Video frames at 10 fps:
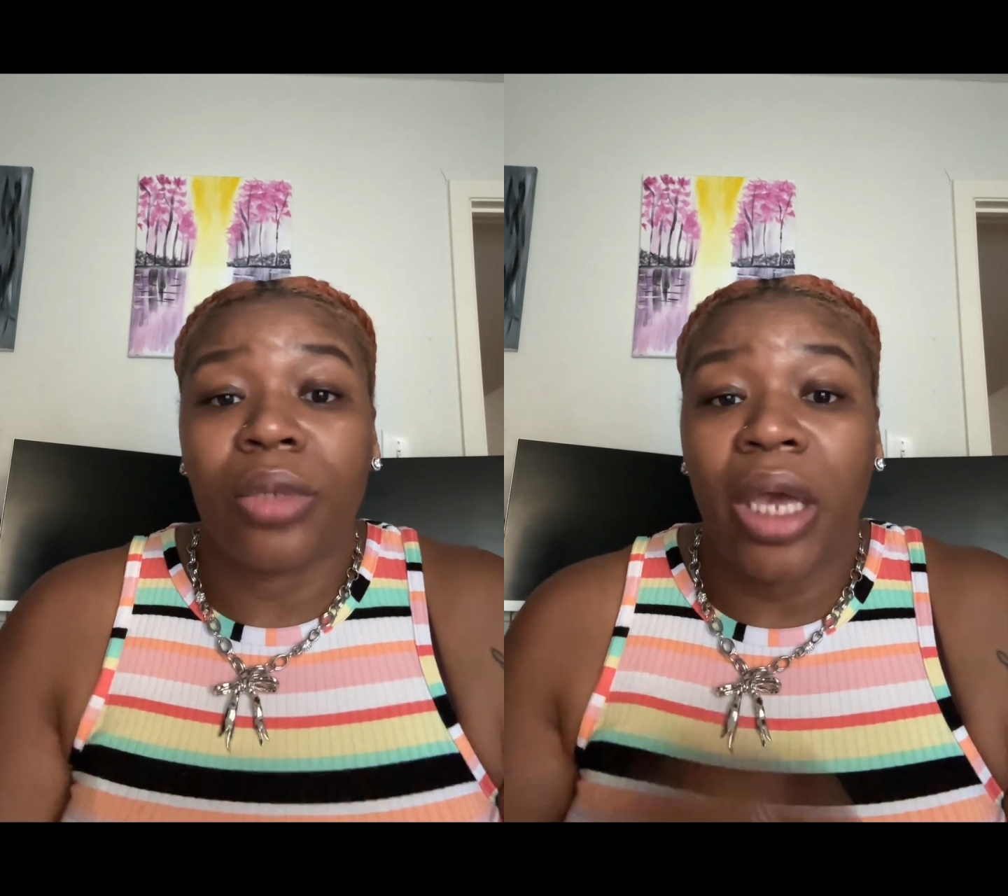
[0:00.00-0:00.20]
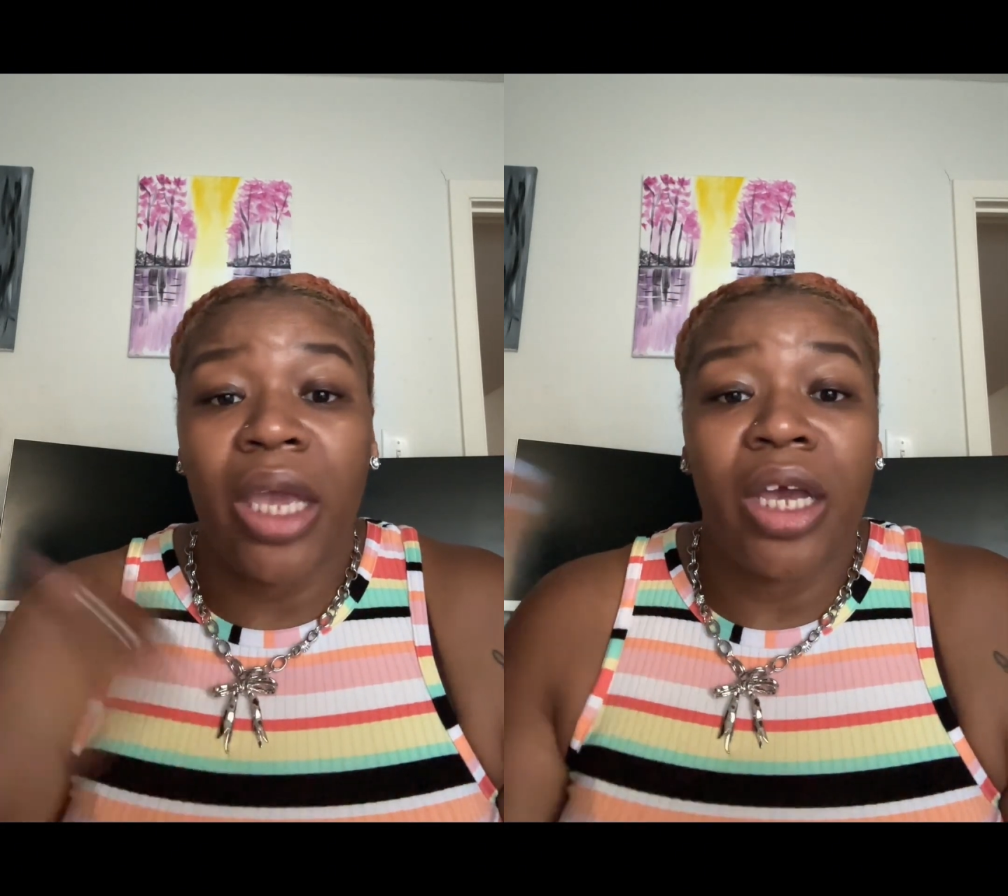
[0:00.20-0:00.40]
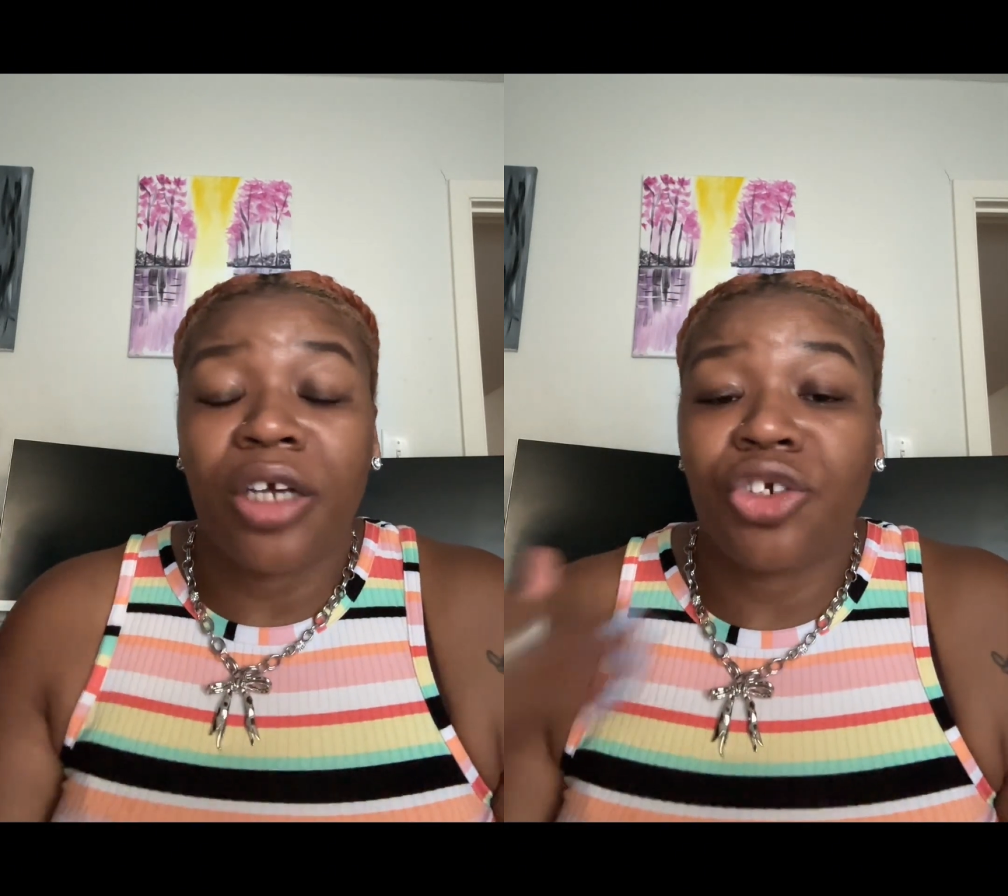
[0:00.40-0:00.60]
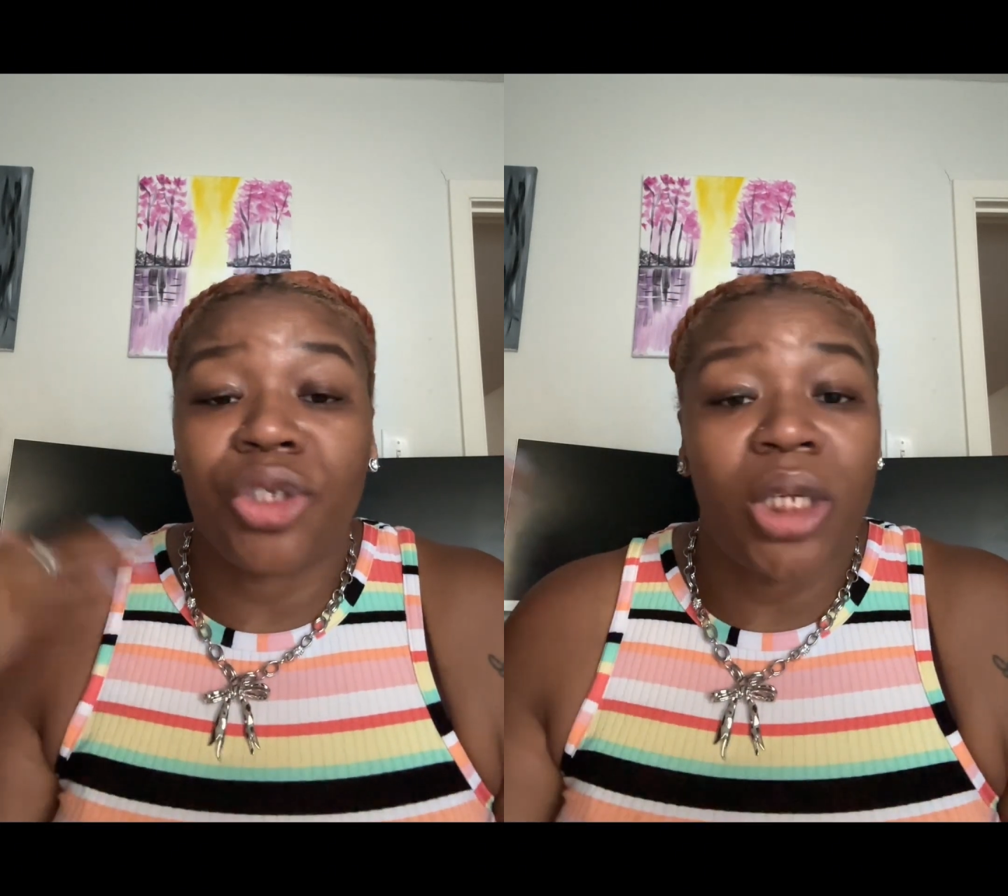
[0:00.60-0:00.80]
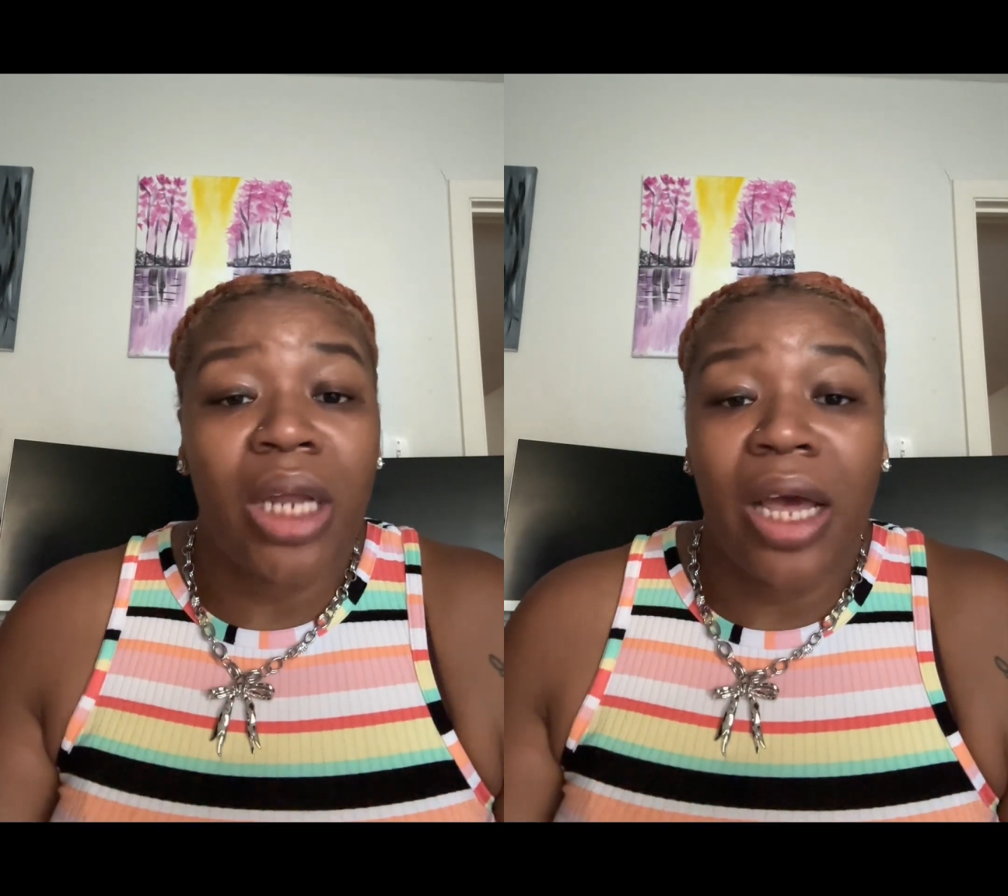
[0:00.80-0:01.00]

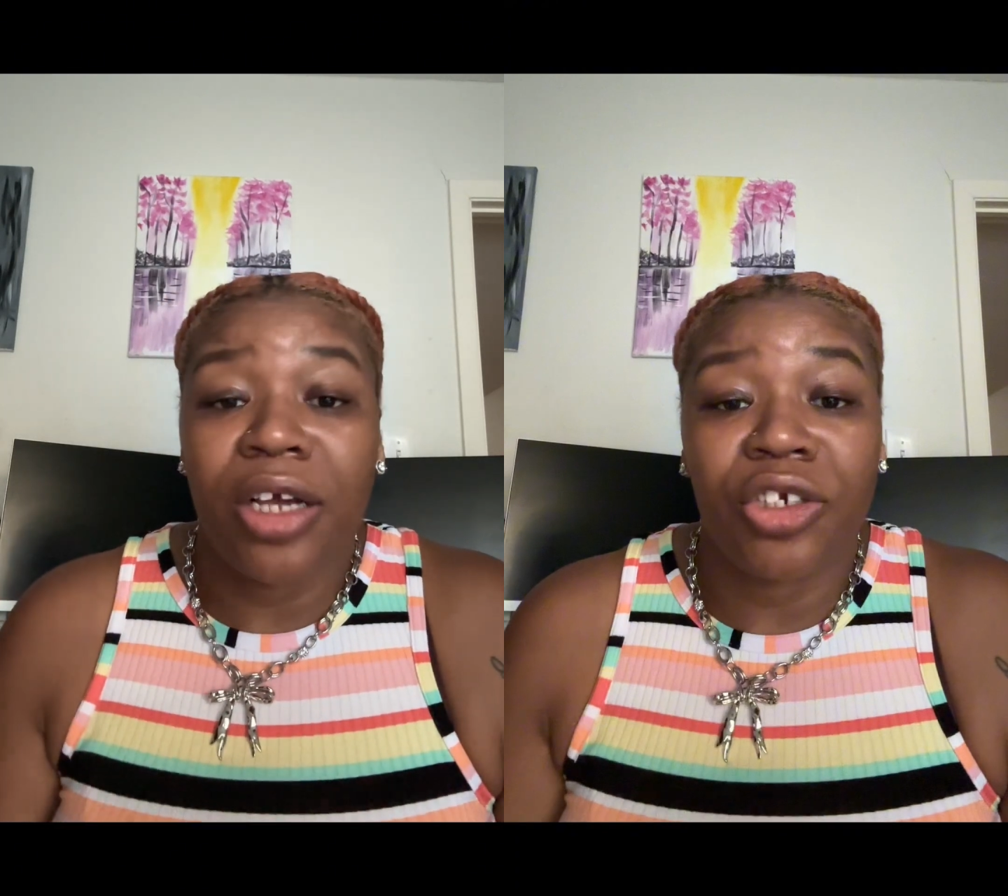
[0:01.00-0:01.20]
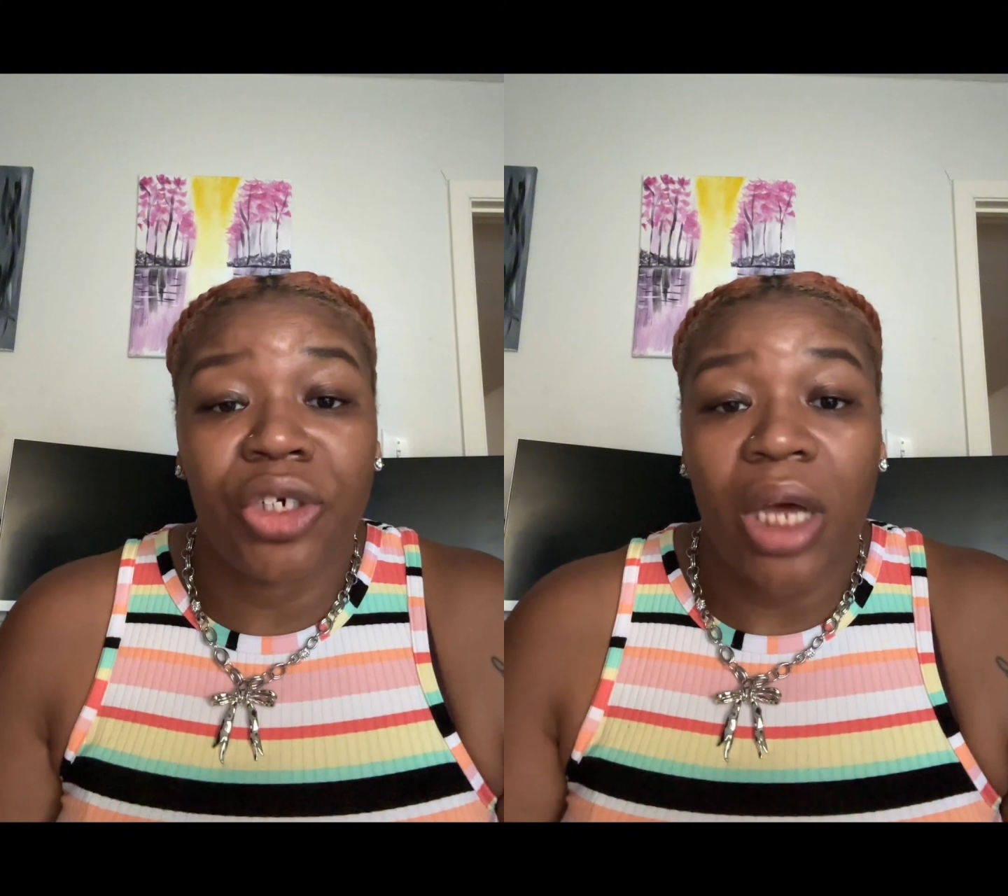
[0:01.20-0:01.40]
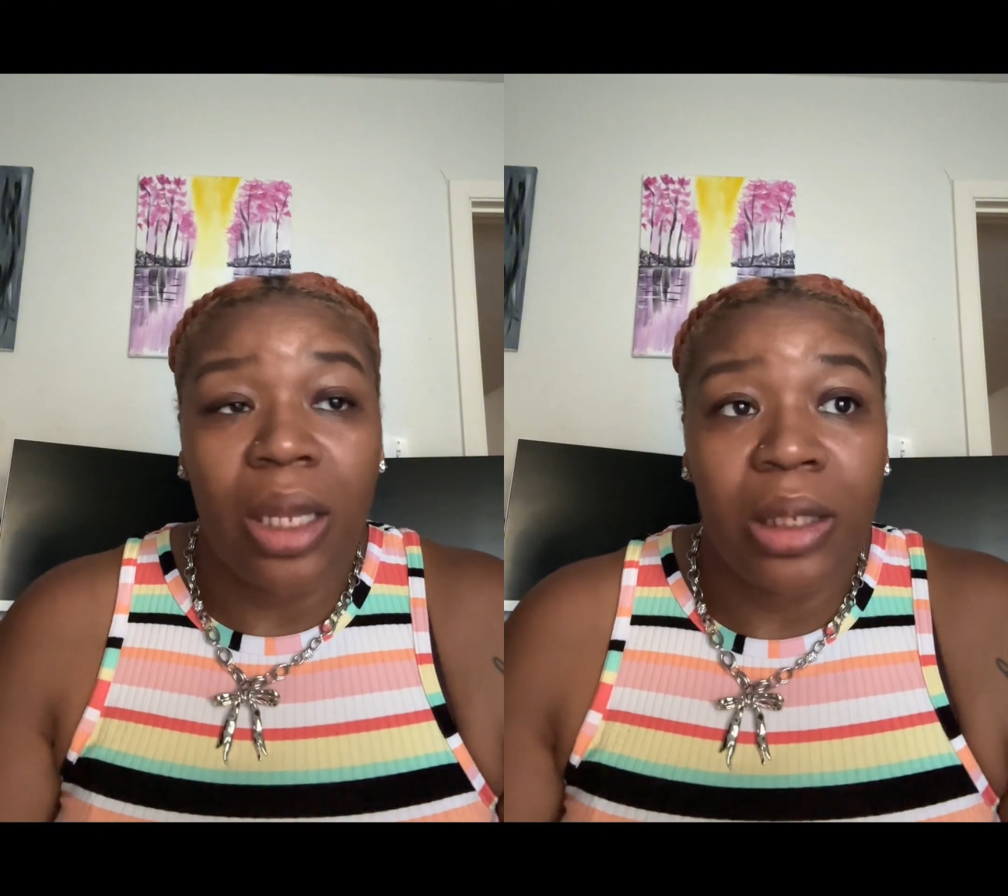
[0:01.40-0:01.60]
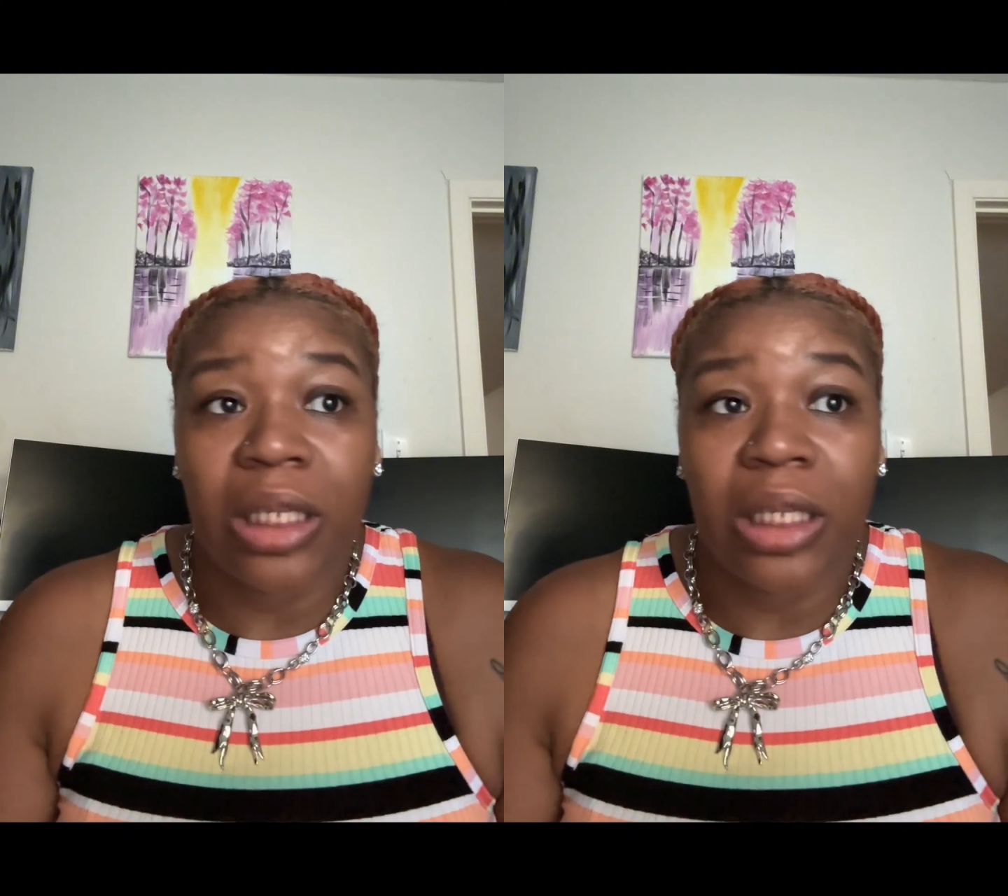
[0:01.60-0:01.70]
$800 to $900.